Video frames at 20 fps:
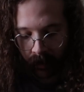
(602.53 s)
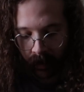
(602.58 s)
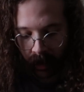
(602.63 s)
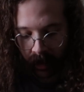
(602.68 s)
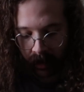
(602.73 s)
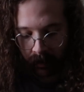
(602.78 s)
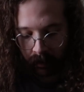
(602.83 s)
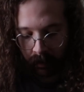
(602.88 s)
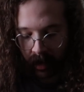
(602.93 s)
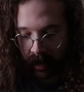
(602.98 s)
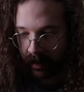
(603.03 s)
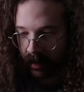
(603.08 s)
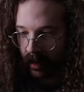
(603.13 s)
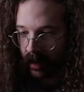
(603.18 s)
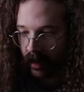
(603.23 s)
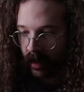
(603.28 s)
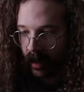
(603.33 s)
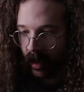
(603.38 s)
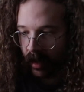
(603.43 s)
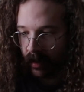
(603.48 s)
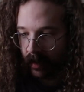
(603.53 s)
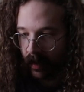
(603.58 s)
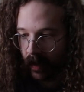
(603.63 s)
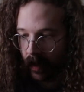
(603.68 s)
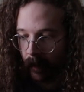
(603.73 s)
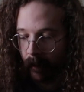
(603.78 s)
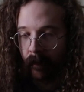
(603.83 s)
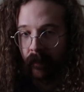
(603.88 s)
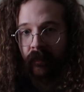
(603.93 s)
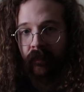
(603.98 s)
like meaty, and
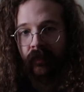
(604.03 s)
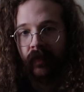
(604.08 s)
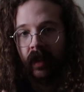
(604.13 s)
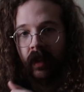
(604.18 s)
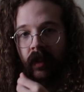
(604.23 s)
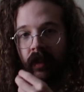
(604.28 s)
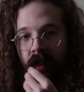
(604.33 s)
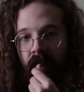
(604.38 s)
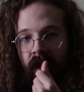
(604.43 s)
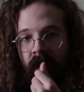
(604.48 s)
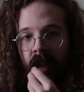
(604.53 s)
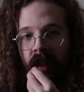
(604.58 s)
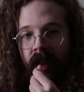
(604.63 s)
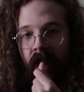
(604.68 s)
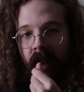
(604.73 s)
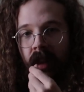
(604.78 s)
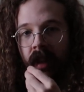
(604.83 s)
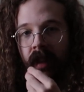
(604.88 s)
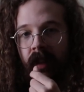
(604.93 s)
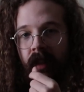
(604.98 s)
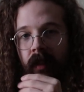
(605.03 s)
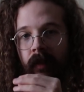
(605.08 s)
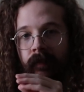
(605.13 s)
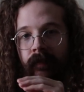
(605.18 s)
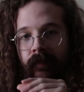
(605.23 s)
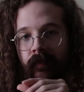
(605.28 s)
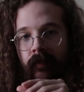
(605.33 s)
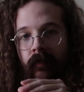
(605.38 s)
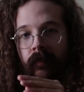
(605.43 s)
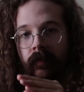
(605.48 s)
you get that like
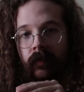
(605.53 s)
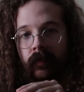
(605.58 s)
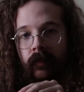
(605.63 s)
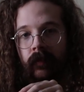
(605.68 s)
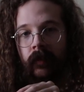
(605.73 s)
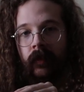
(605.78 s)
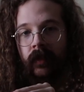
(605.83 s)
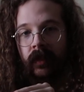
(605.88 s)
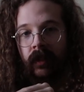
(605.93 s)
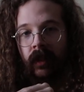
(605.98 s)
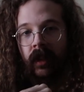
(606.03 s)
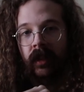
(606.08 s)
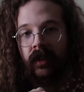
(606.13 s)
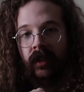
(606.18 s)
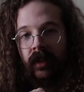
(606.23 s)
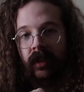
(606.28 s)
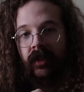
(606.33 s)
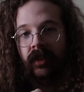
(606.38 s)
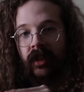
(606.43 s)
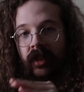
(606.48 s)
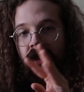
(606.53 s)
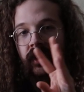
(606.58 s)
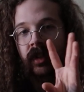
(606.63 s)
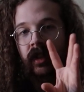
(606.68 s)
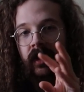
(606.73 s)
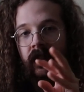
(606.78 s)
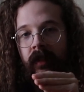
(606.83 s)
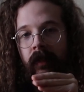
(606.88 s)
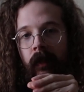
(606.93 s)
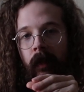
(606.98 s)
nice
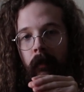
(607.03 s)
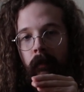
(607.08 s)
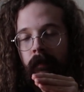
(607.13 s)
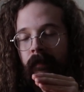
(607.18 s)
consistent